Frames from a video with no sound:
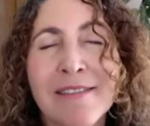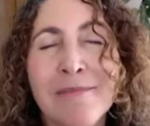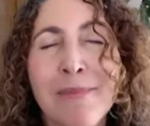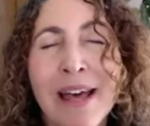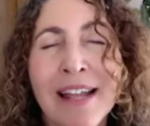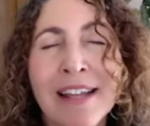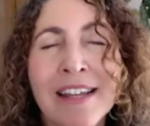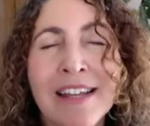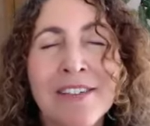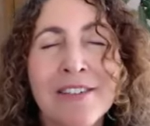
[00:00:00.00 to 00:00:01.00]

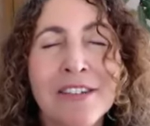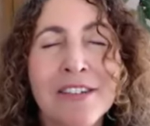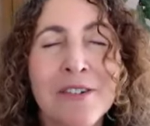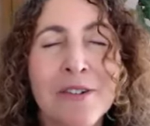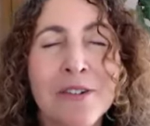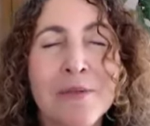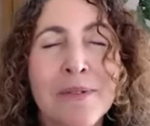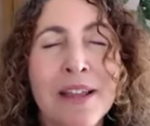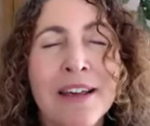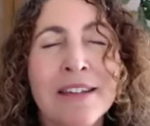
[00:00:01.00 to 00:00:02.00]
belly, your solar
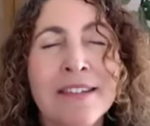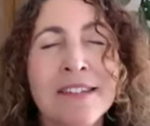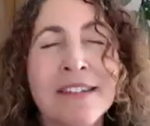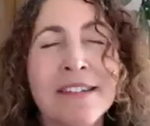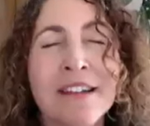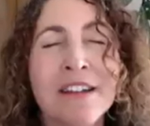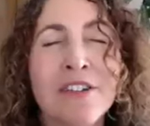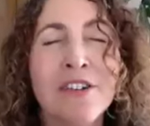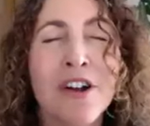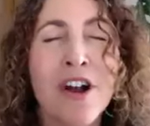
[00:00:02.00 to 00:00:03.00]
plexus,
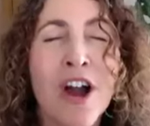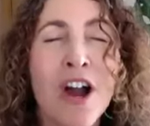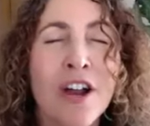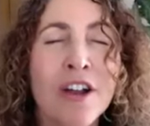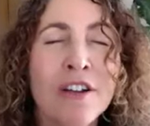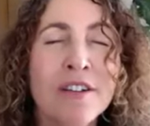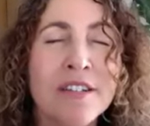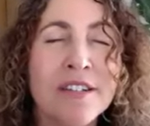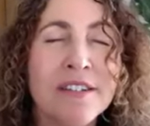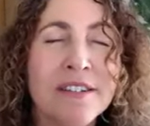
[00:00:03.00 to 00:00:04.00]
and your heart,